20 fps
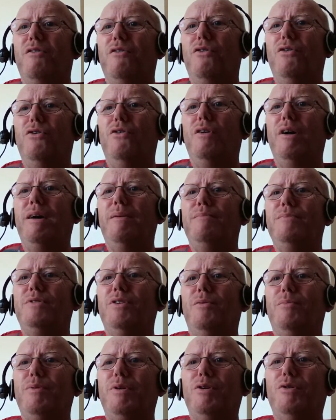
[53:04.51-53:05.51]
Oh,
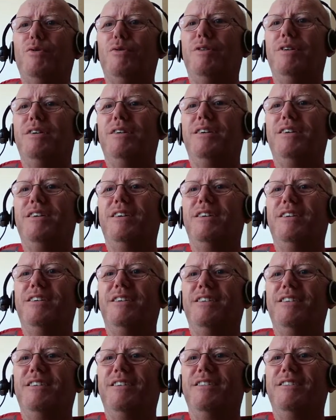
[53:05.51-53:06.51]
MW.
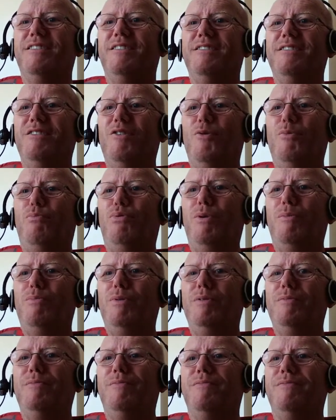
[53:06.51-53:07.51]
No
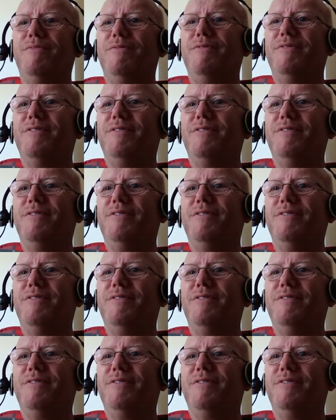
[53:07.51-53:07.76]
problem.